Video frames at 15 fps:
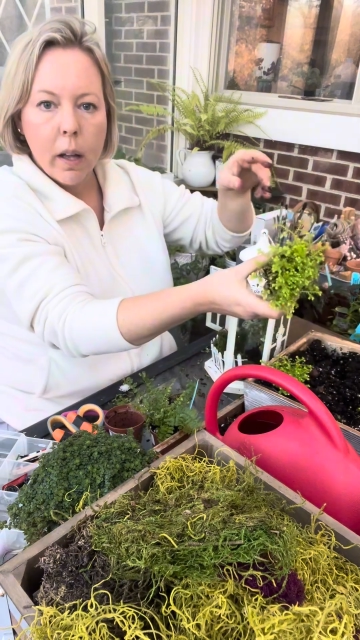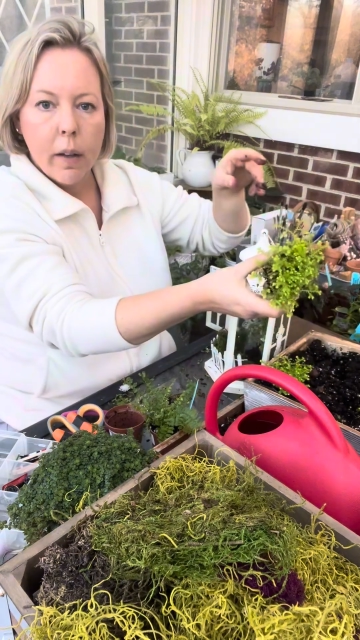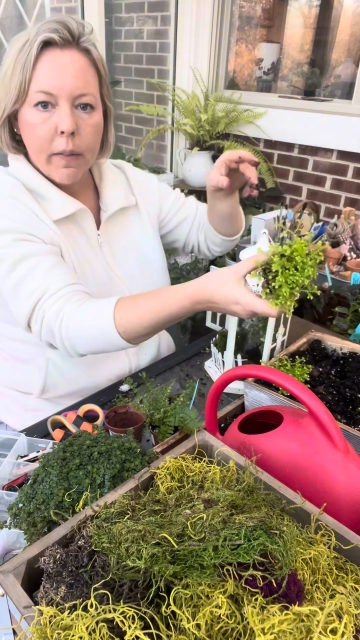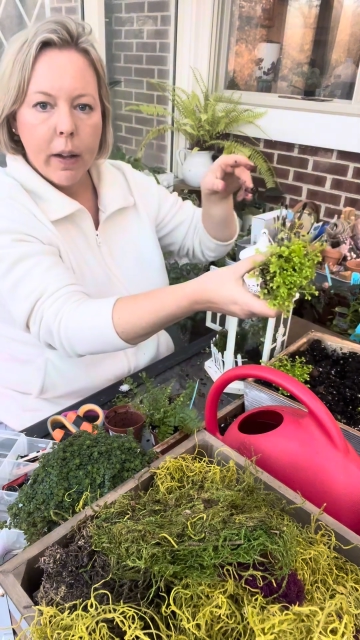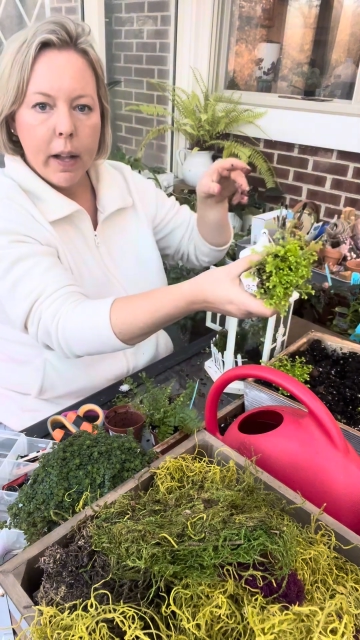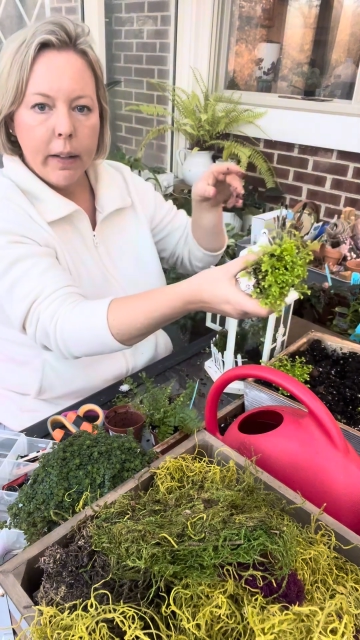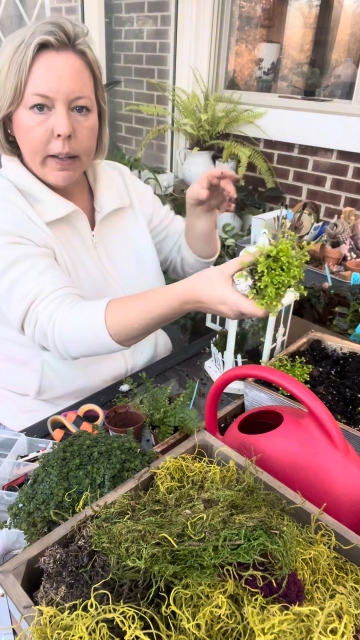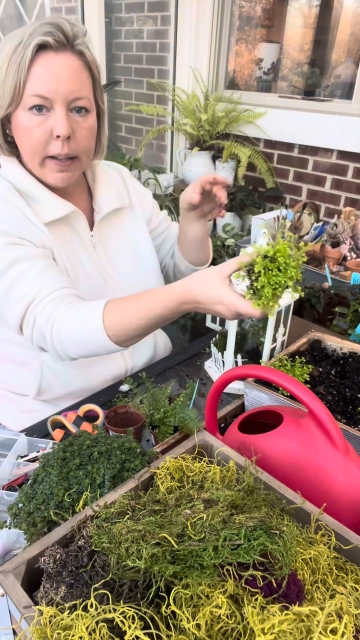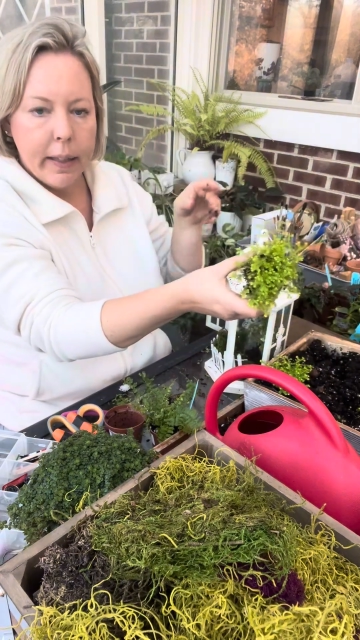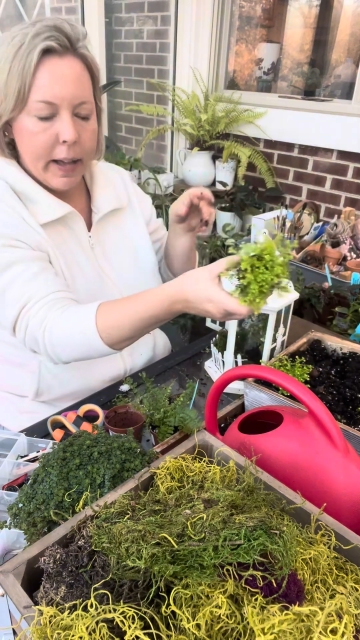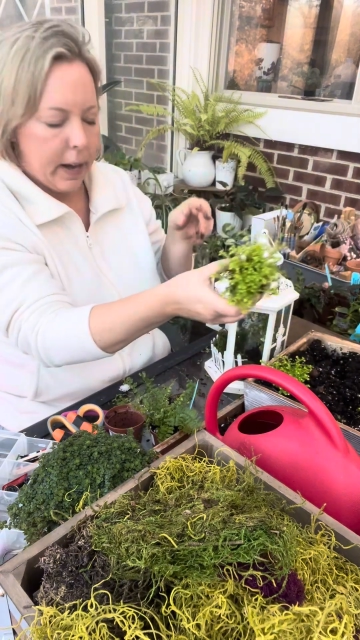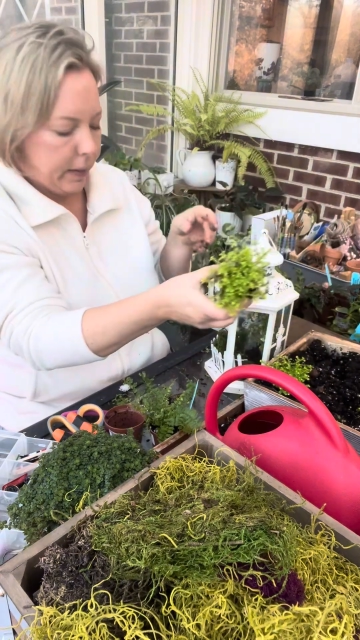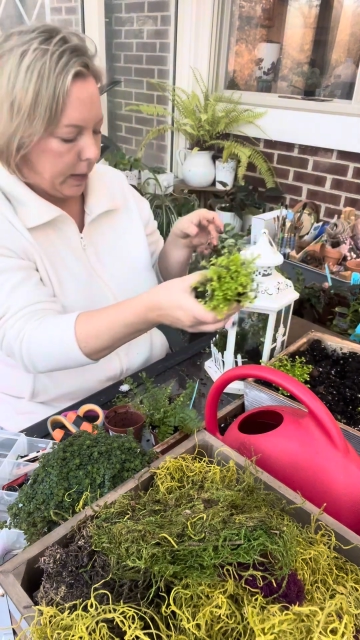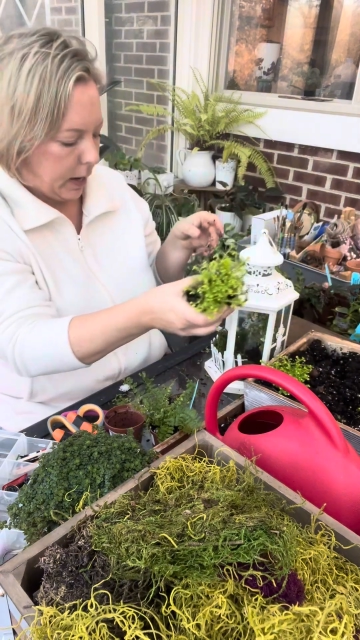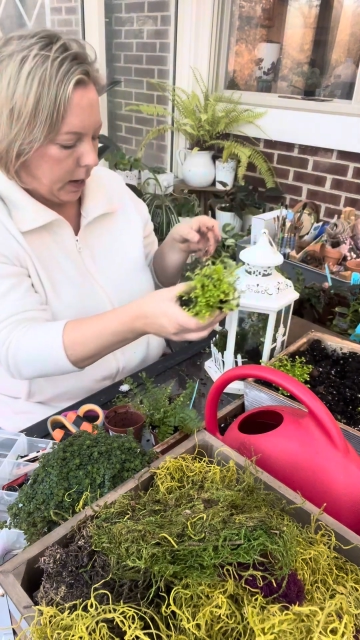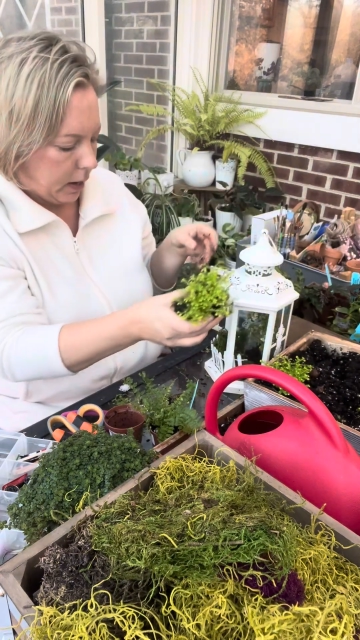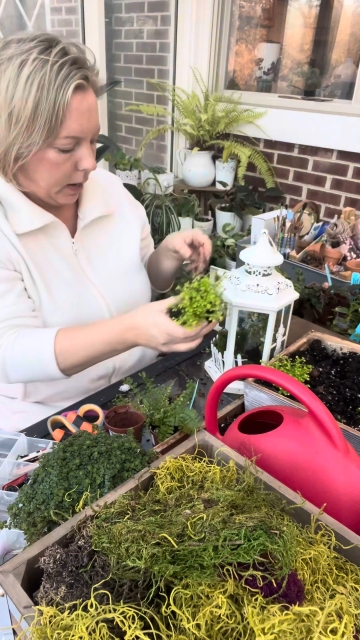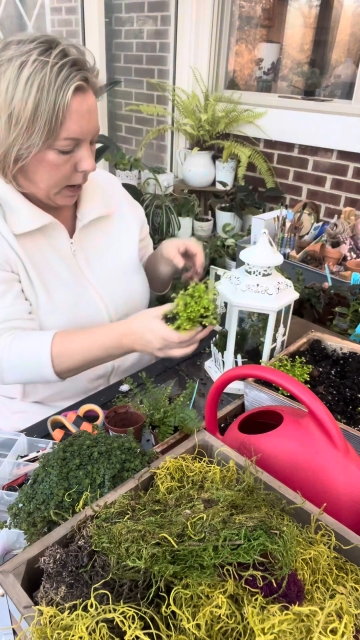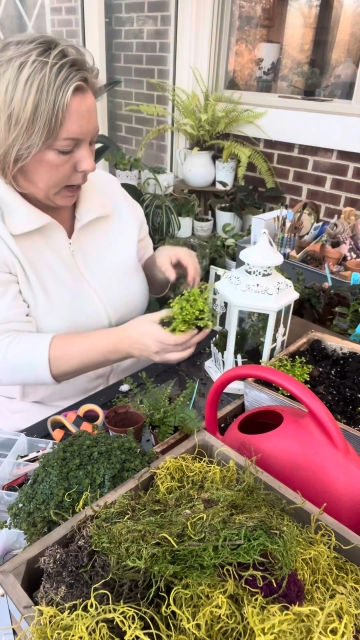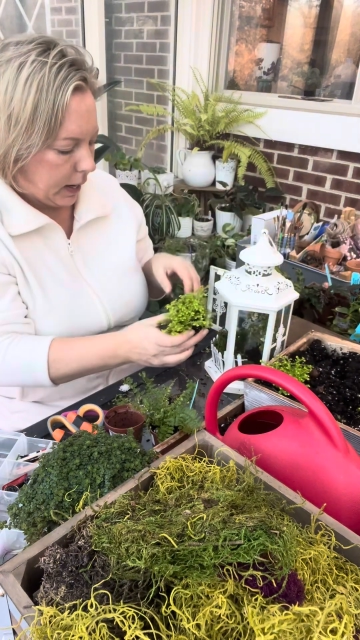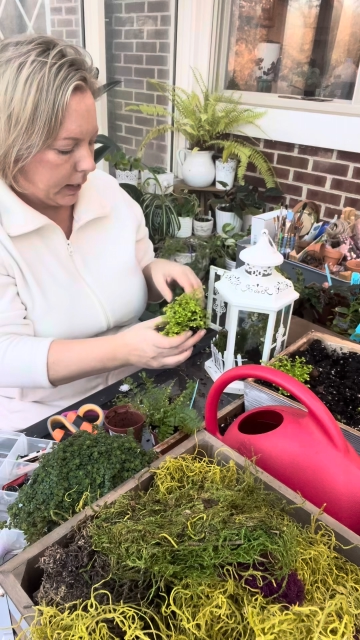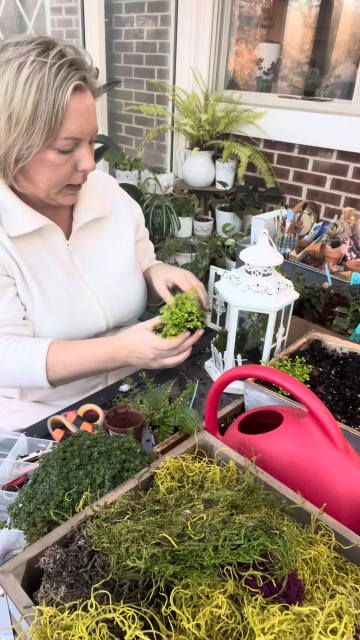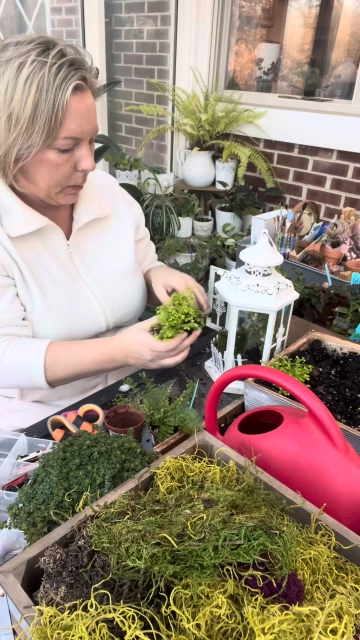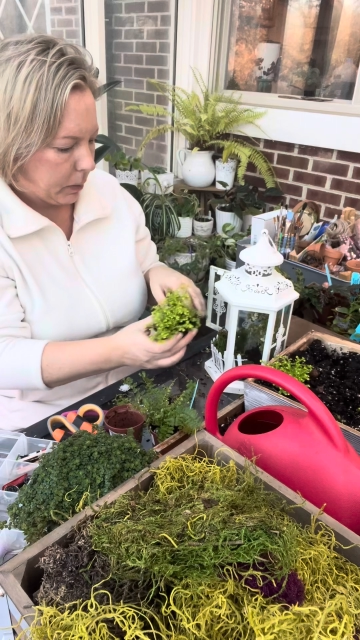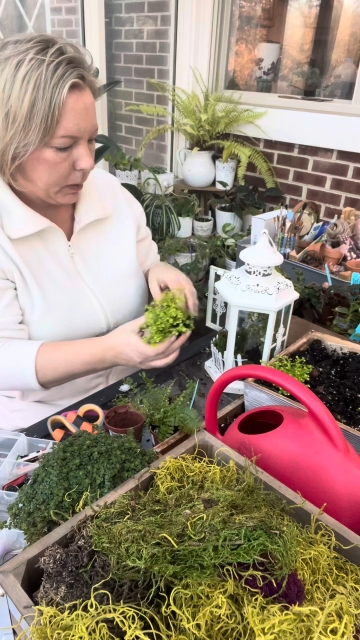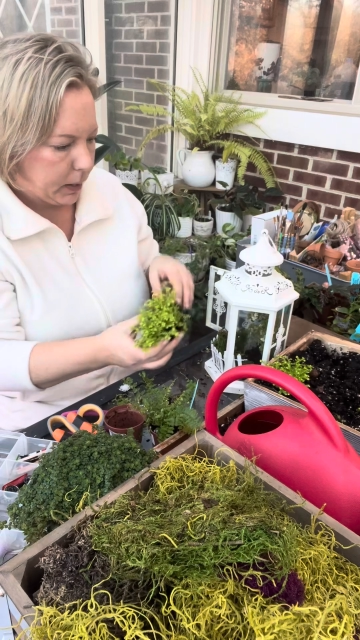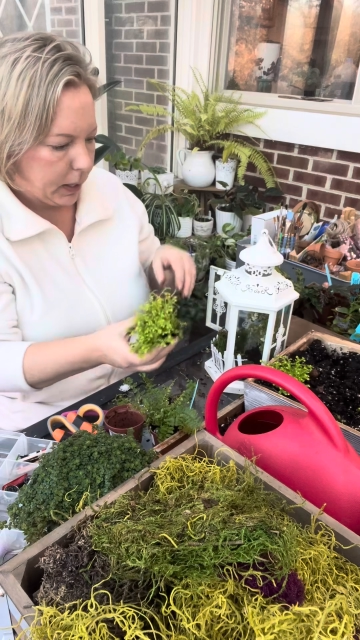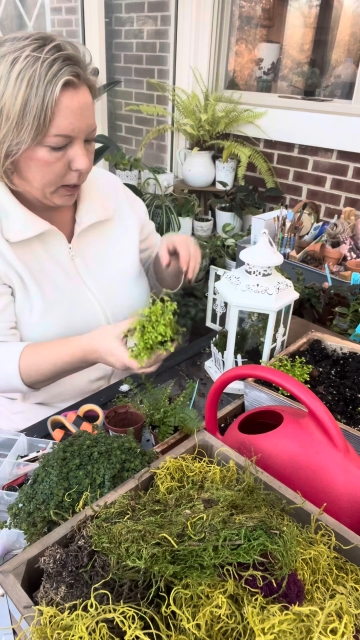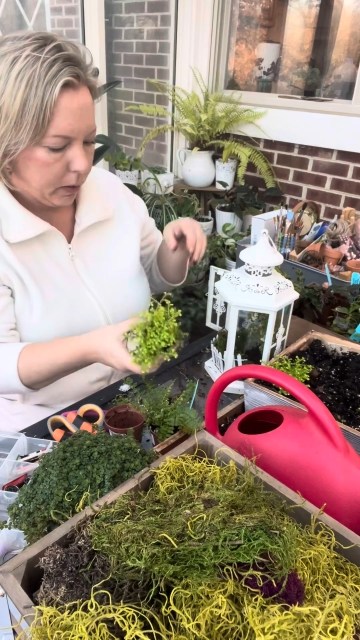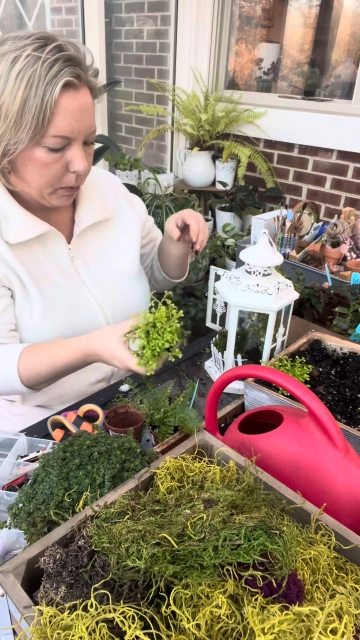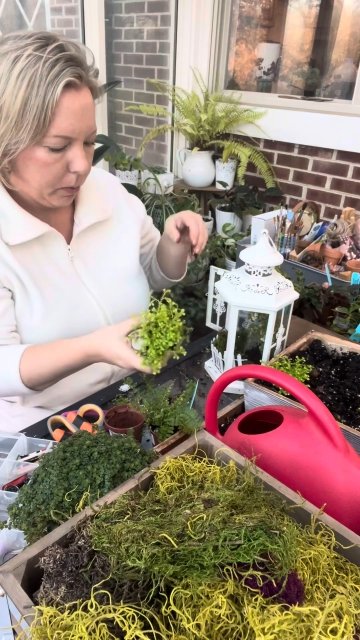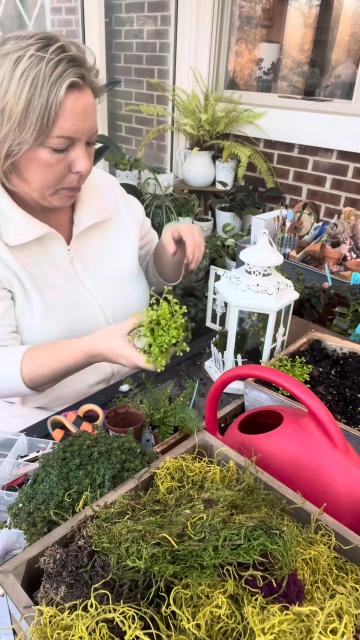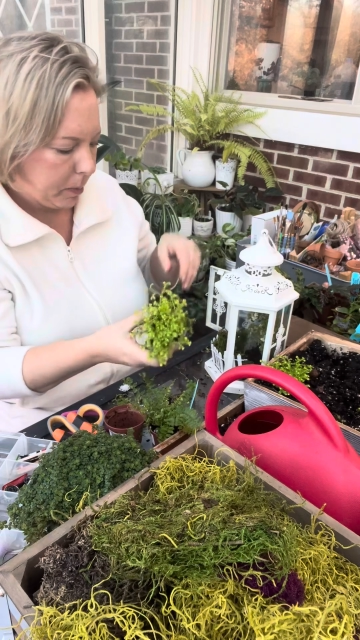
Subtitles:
Got like that there. I guess I will take the whole